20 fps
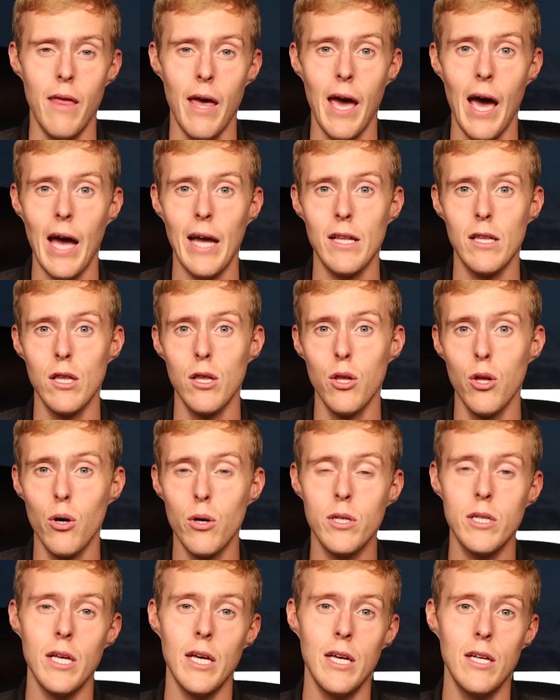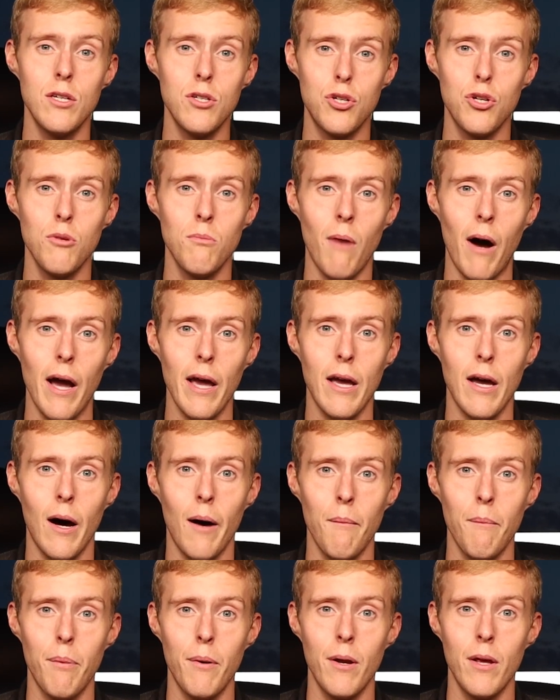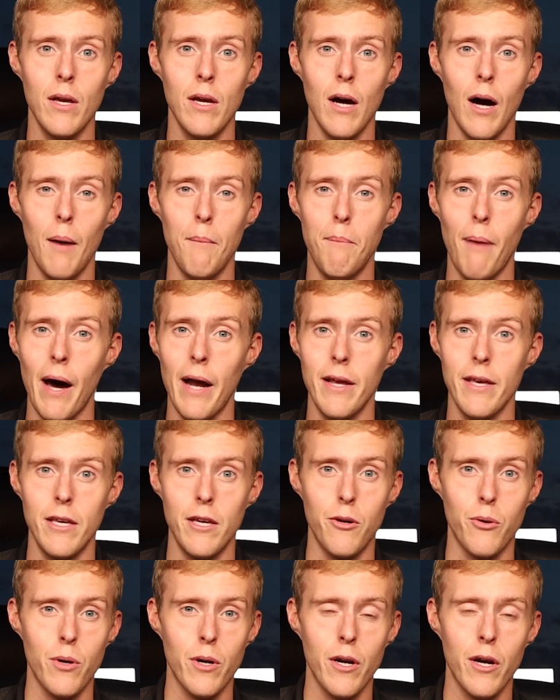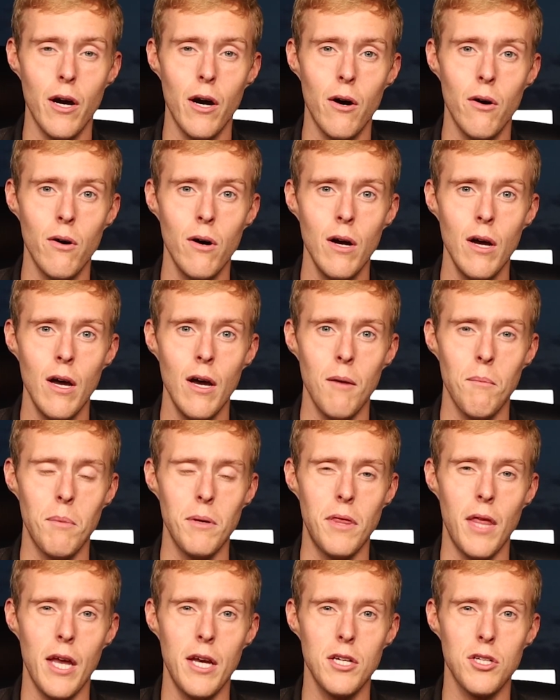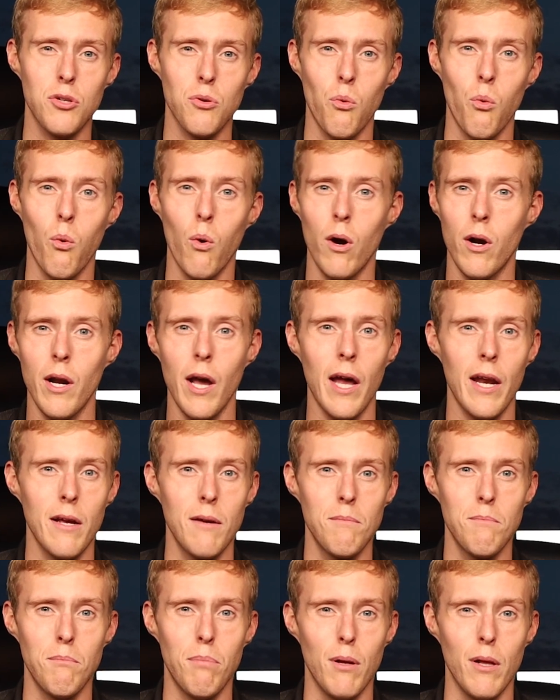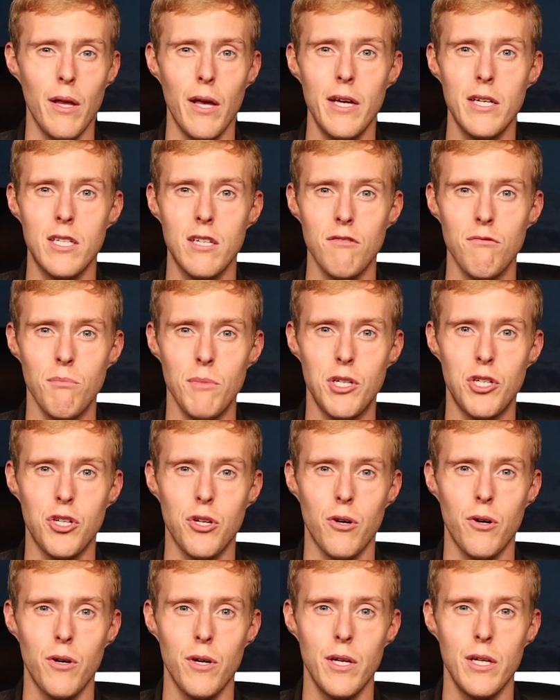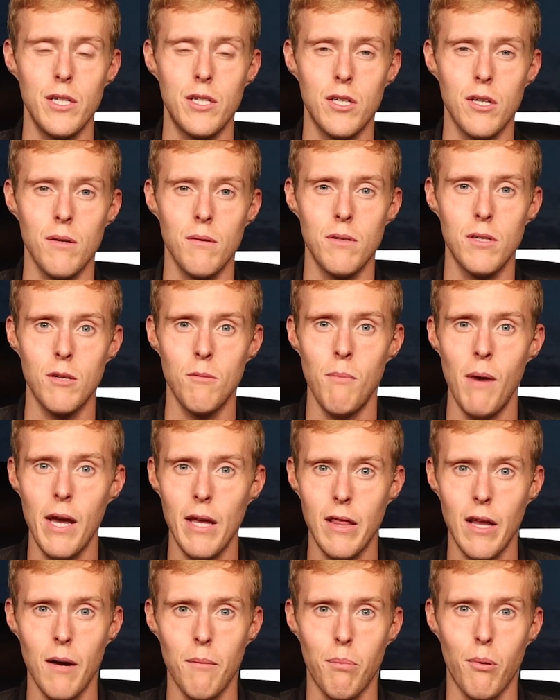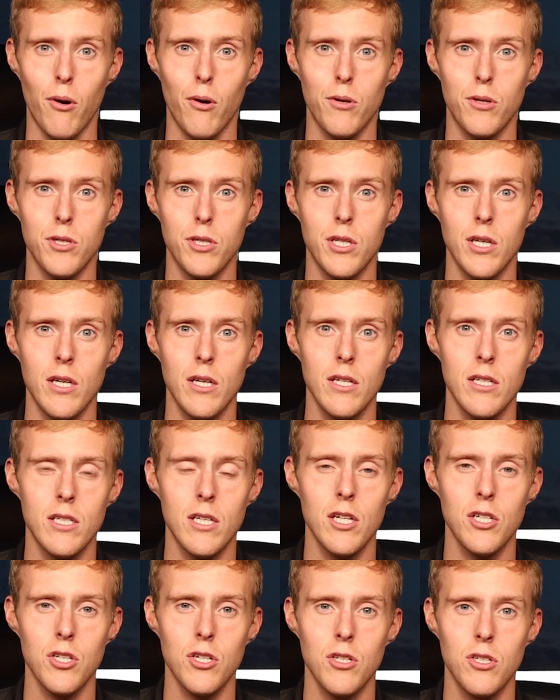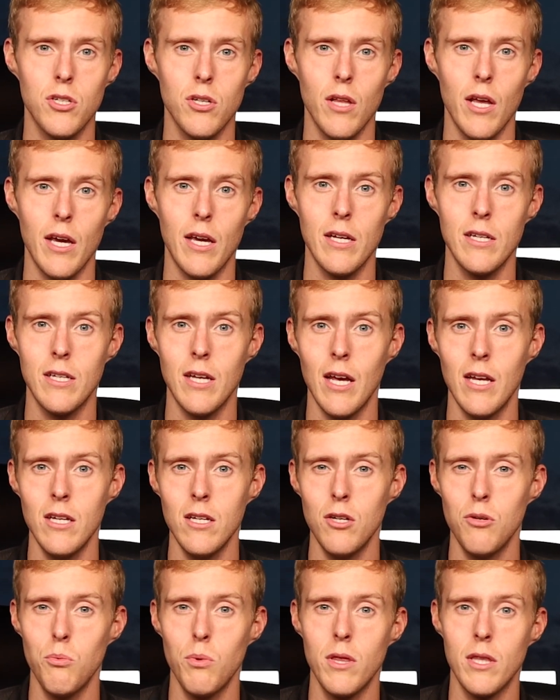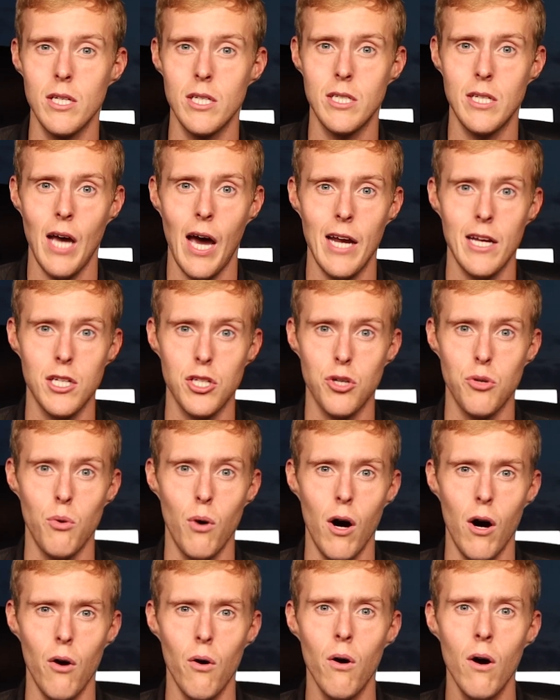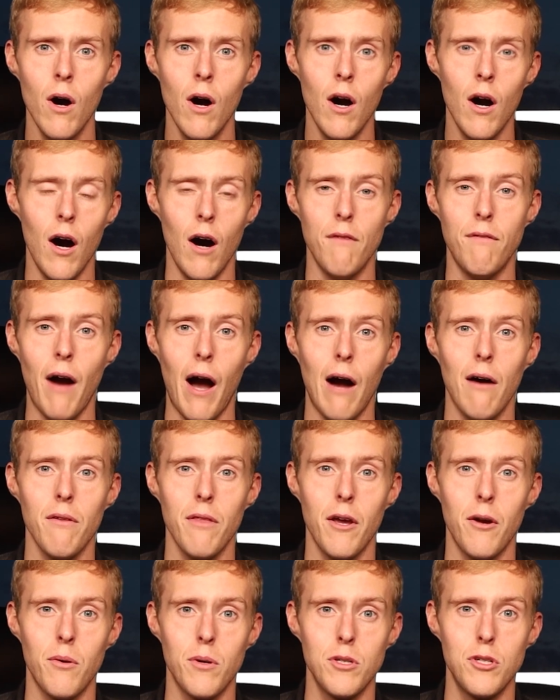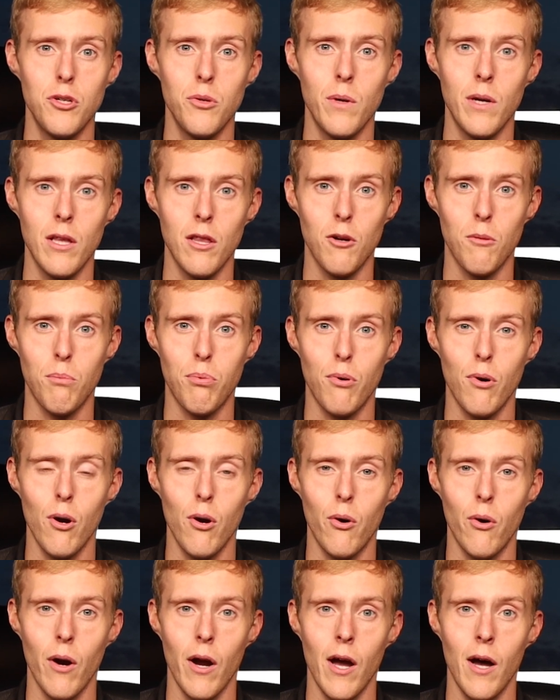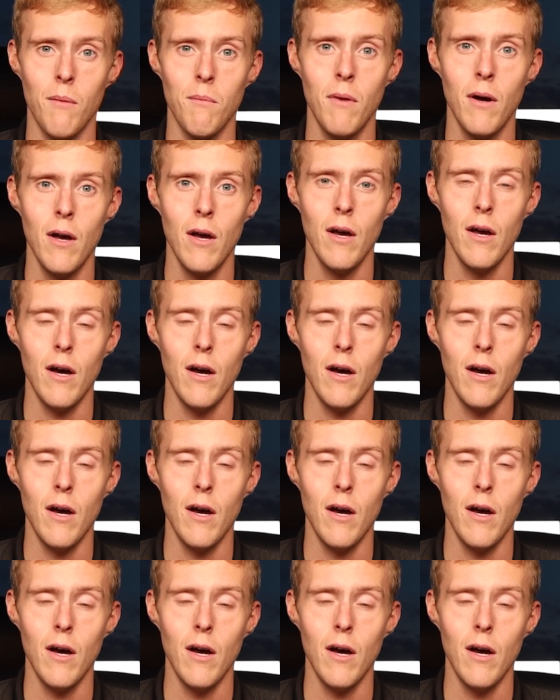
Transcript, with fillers: They had looked into my company about a year ago, but they just weren't at a place of maturity to, to make that purchasing decision. So they continued with the status quo of how they were doing their program